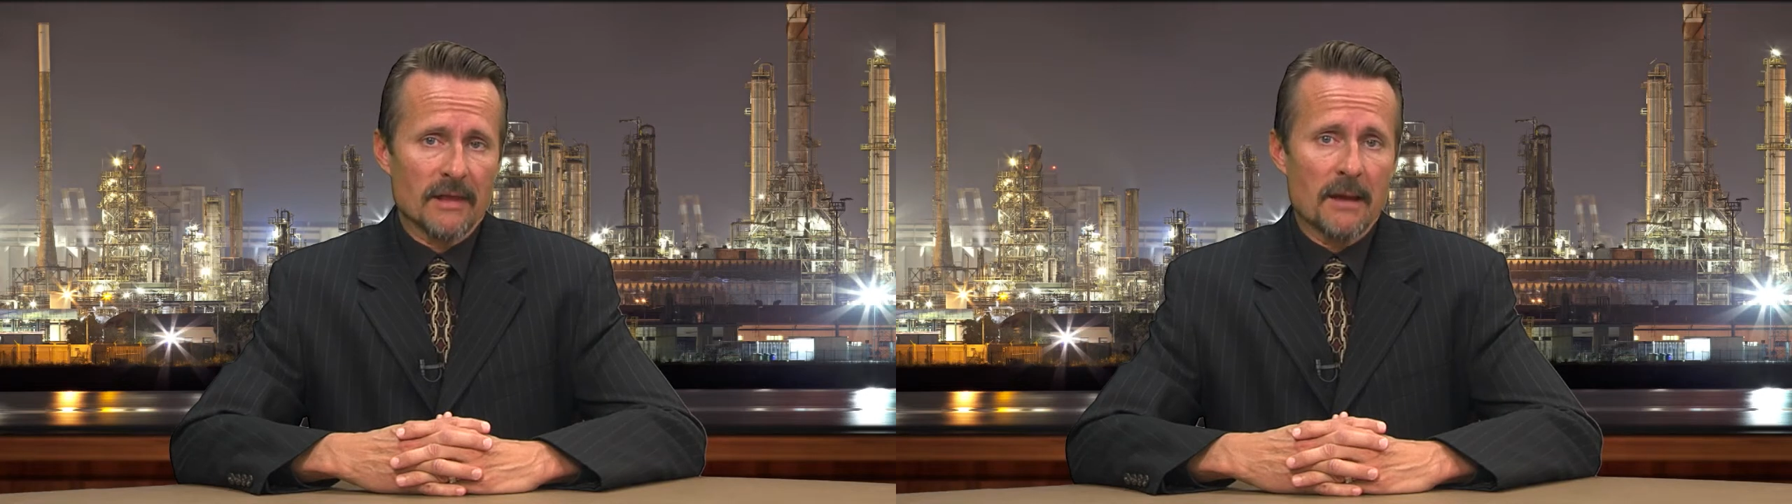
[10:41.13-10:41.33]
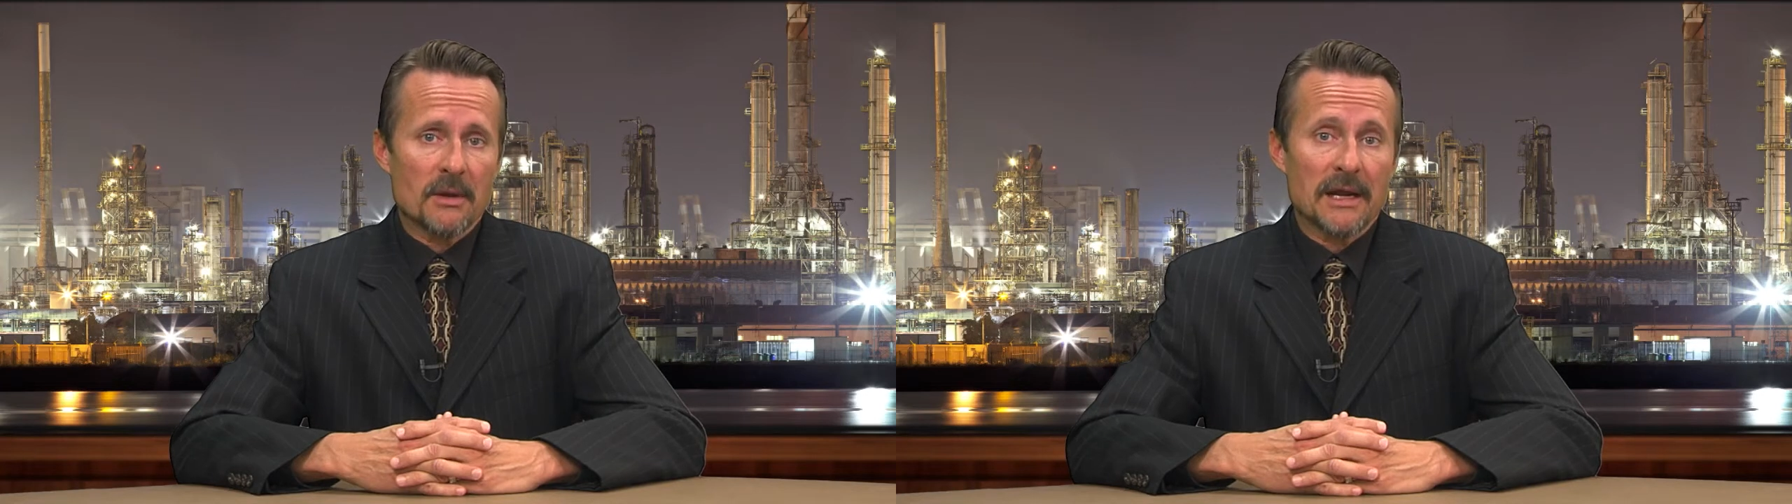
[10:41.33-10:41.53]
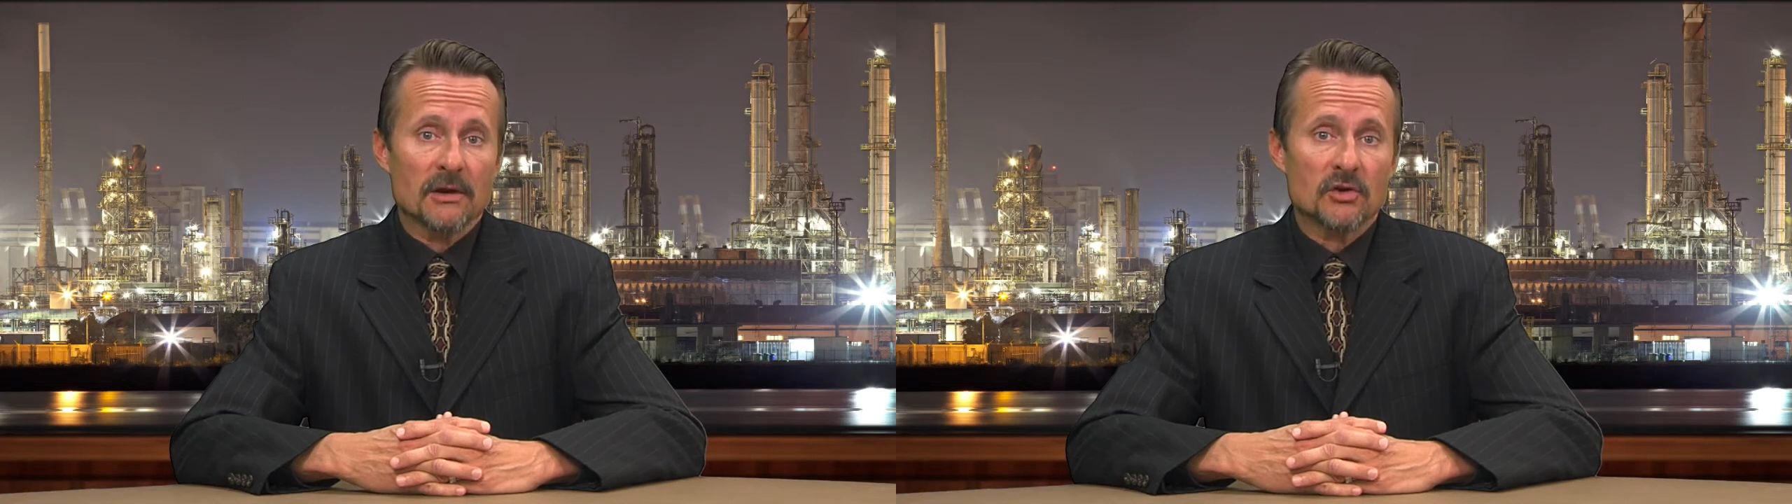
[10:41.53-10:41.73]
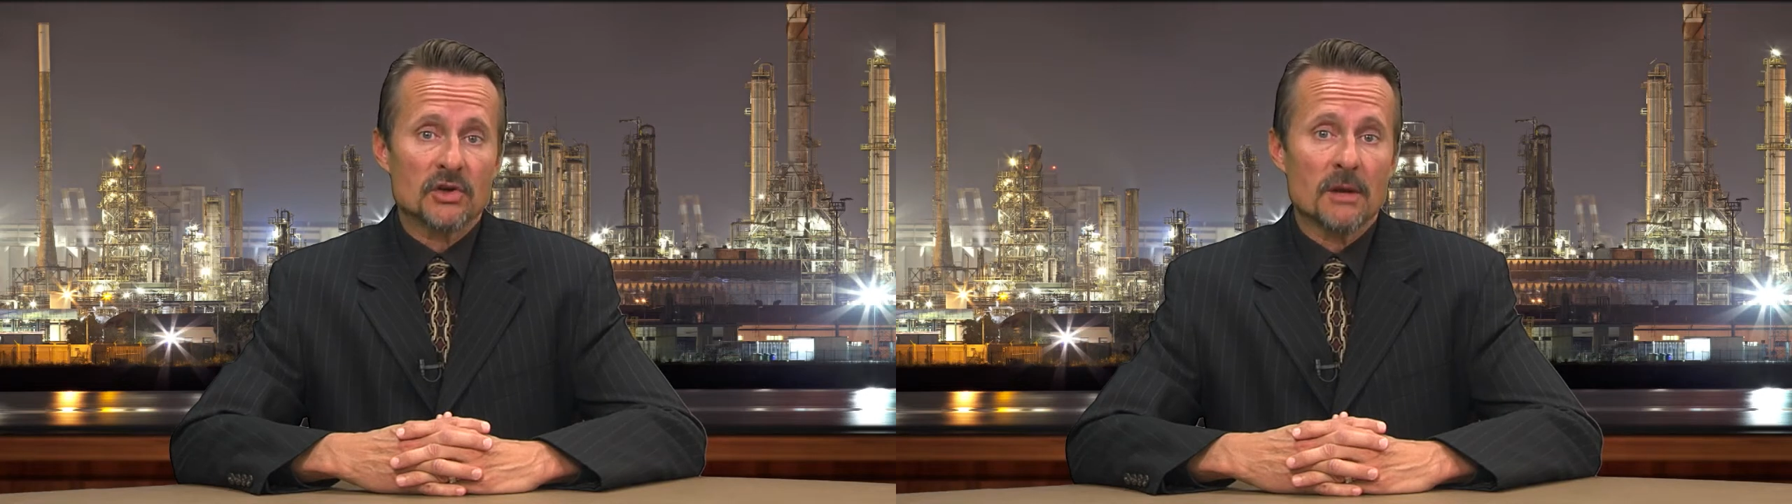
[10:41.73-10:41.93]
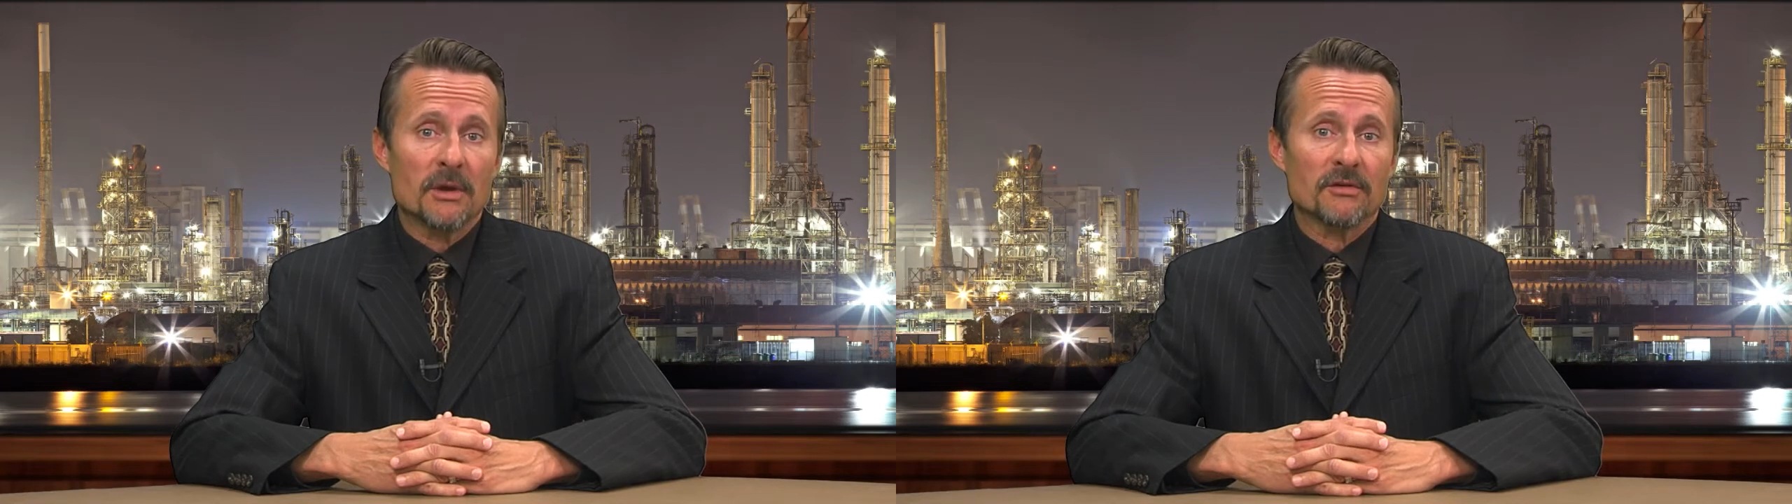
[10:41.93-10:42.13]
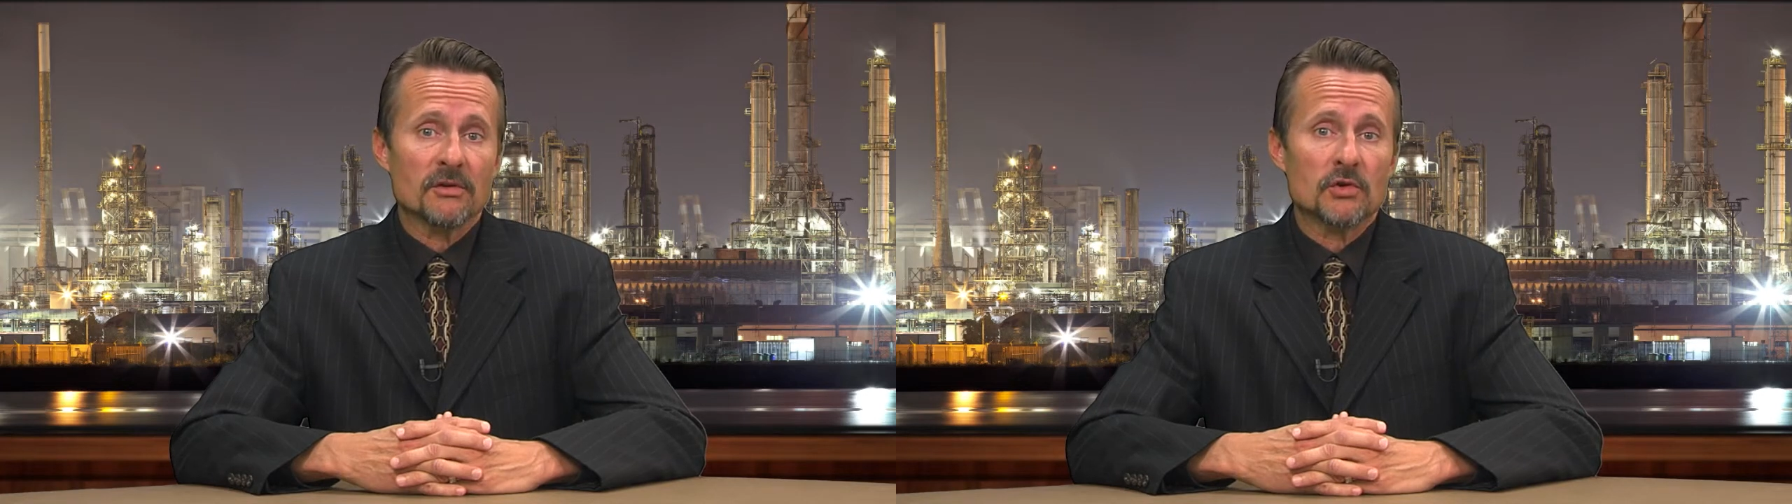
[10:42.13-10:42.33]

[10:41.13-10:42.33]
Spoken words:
Laminated Shim is